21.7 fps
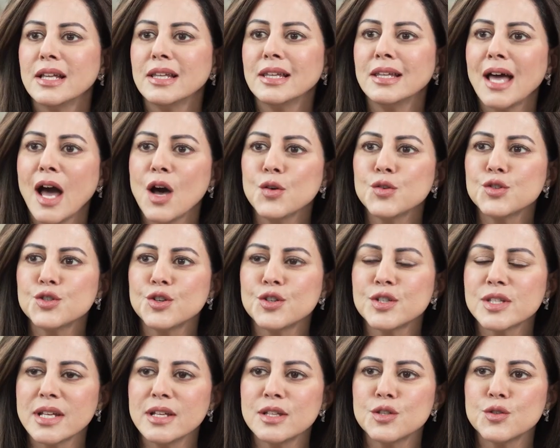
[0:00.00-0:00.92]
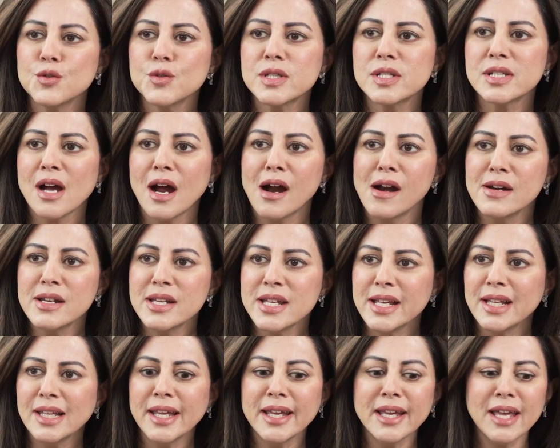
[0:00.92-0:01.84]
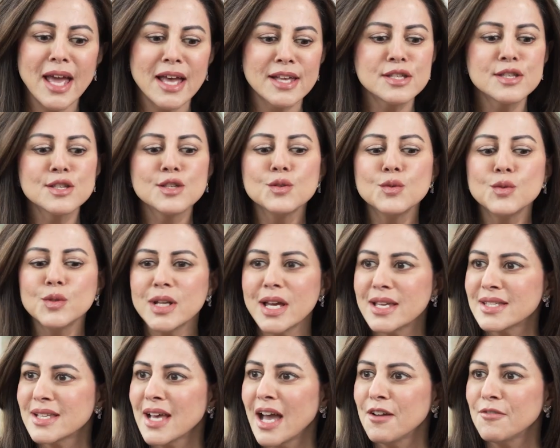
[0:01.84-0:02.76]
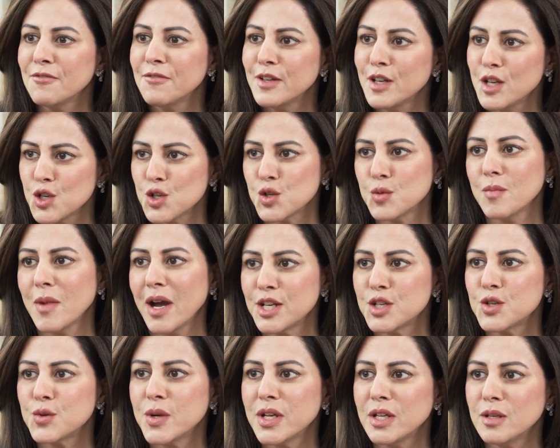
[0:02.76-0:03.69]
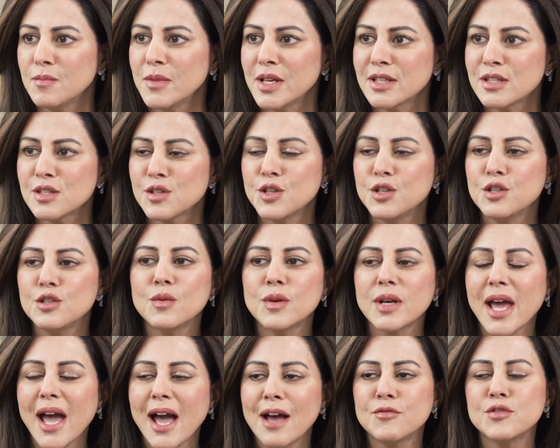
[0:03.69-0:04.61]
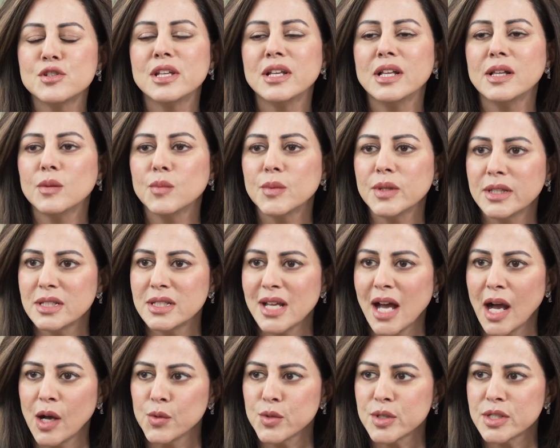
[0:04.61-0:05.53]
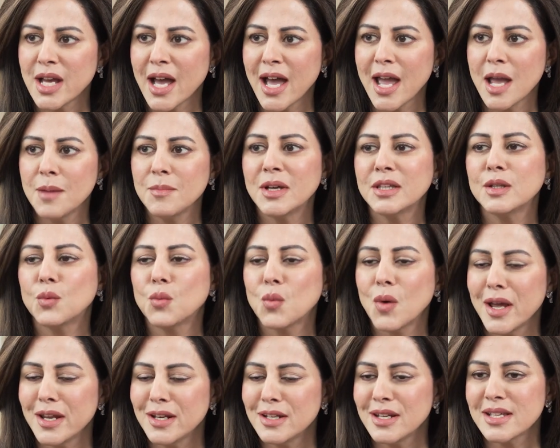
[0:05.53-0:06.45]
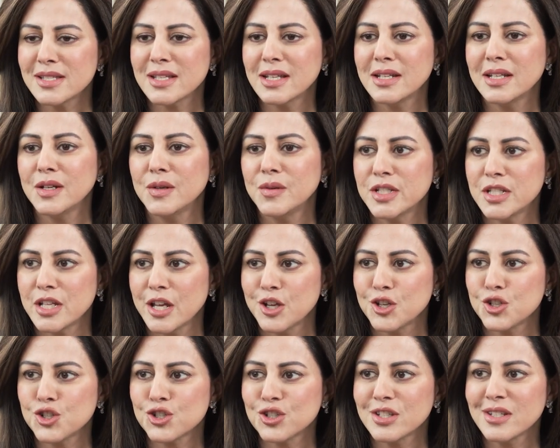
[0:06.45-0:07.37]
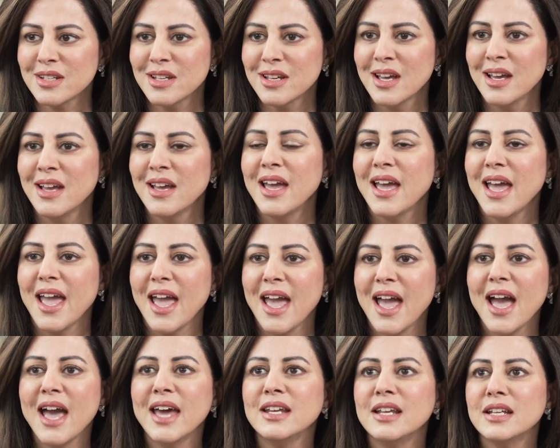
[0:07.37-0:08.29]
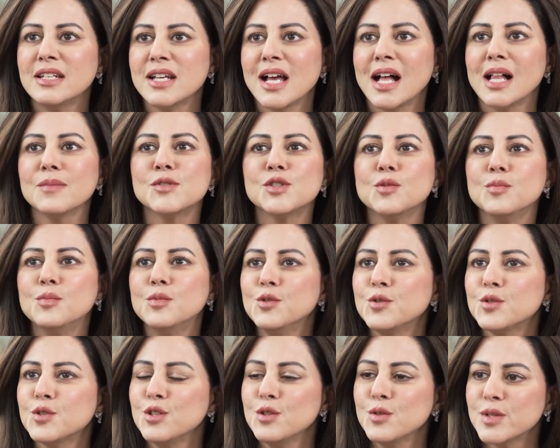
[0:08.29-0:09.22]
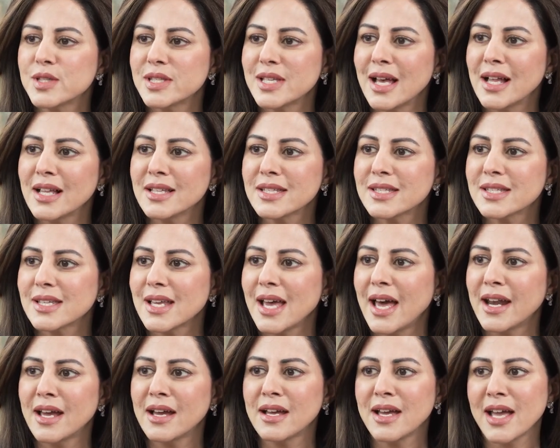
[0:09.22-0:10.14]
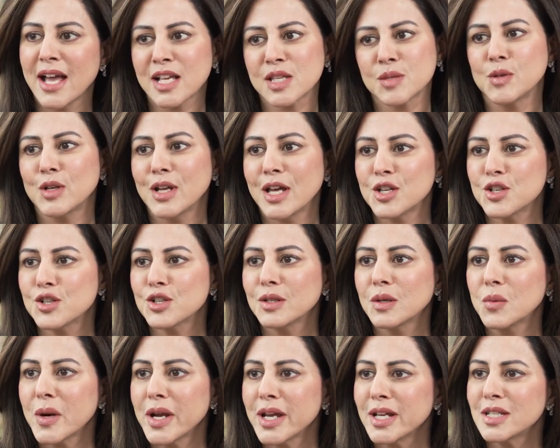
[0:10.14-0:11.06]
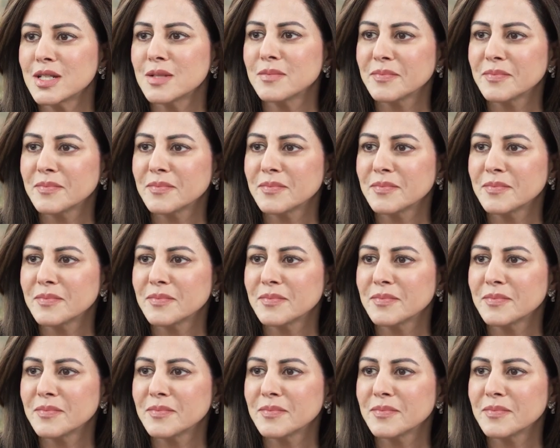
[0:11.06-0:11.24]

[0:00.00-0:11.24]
allows your skin to start healing as soon as I finish my treatment. So you don't have to deal with the downtime and the redness and irritation. And it helps you boost new cells at an exponential rate.